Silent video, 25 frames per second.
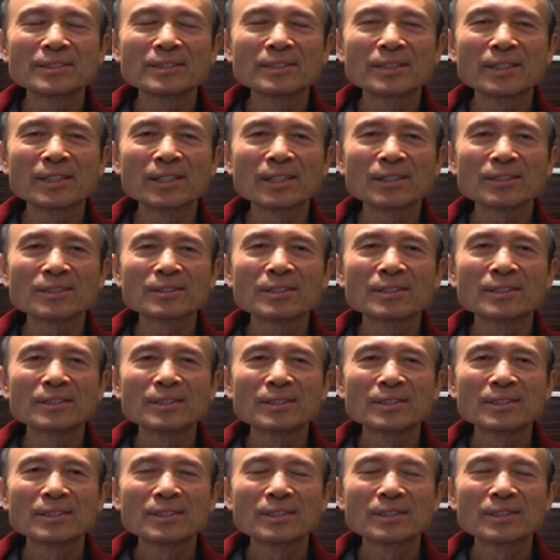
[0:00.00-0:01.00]
You know,
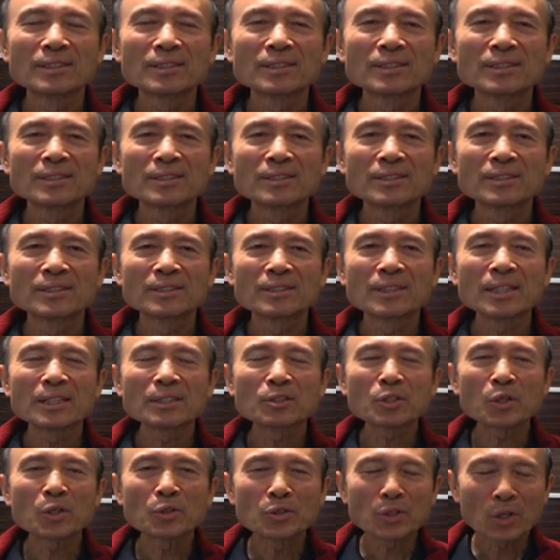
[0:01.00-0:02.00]
they
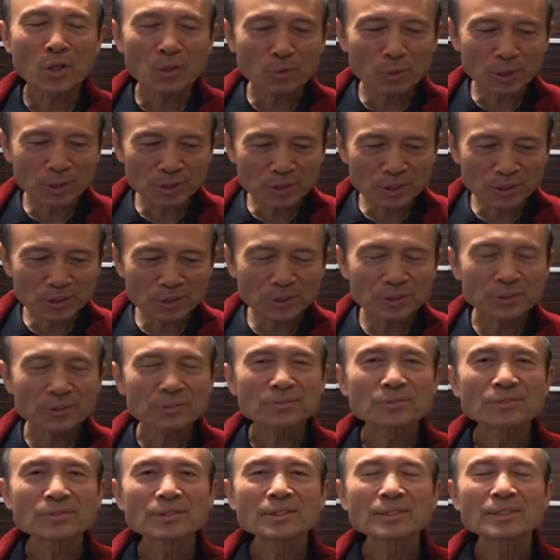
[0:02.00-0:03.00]
don't know what to do,
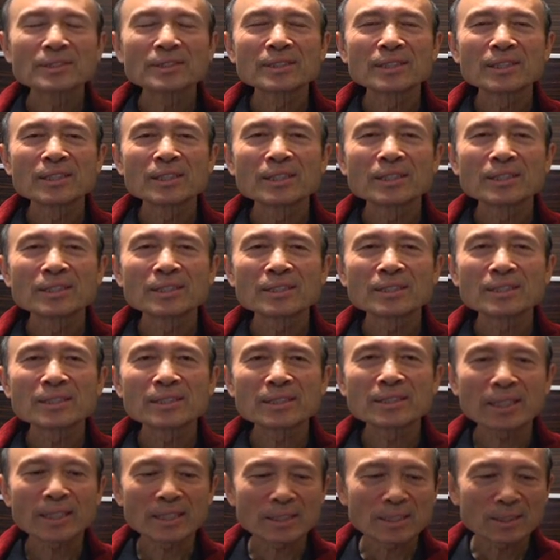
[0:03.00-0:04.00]

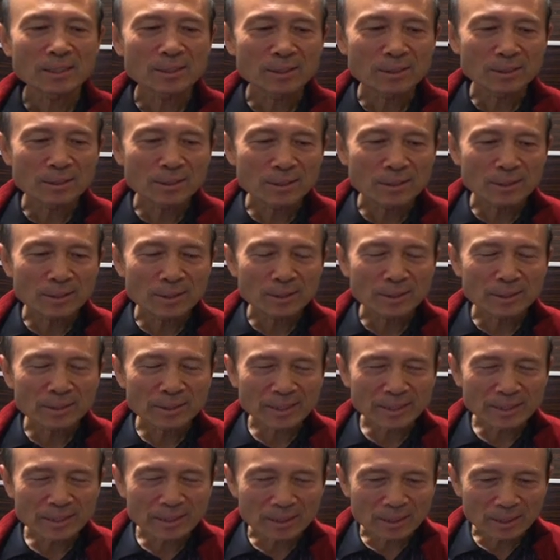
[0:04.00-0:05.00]
they
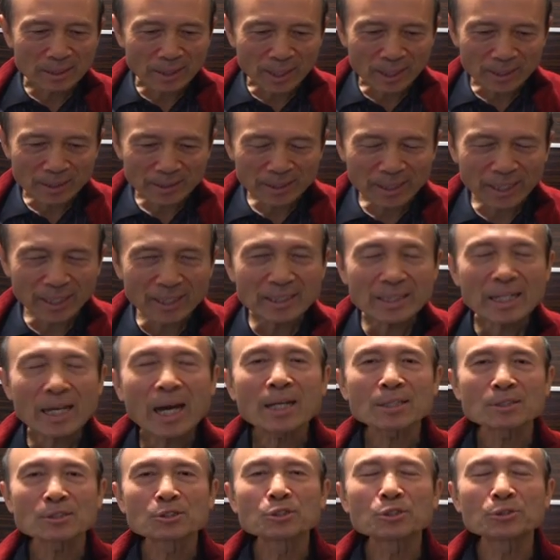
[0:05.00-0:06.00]
uh,
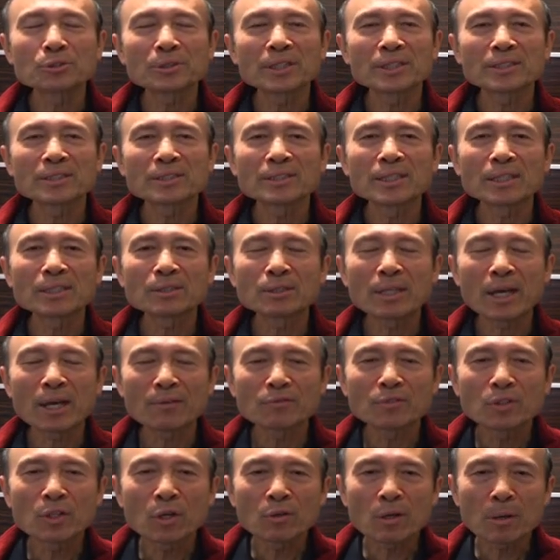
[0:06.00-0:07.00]
cannot do it, they have
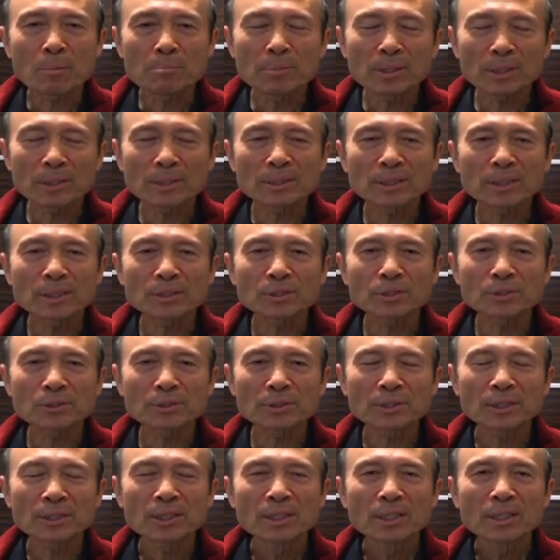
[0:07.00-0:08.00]
no ability to do
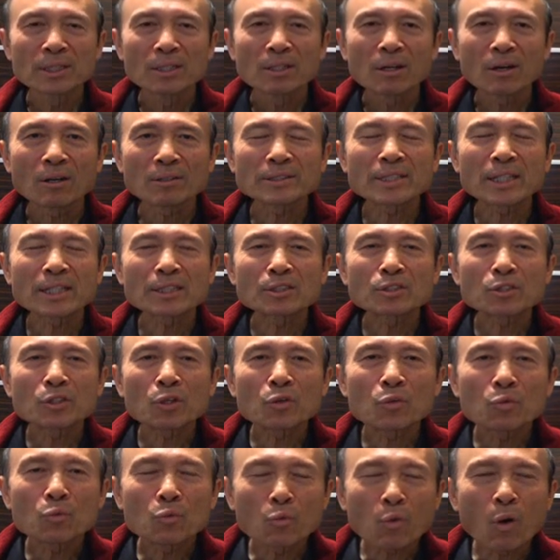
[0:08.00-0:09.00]
it, or they
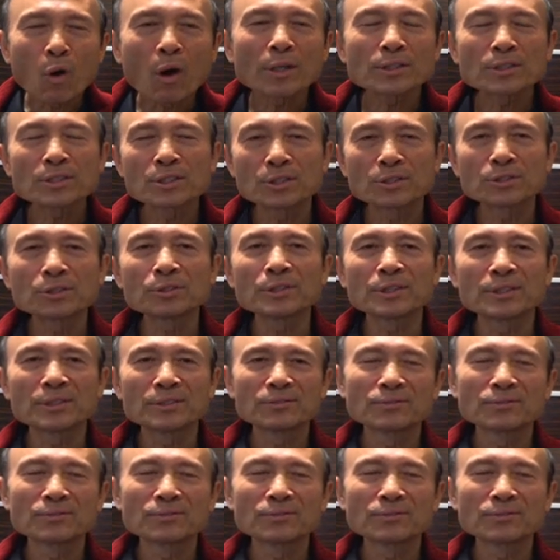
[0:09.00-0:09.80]
don't want to do it.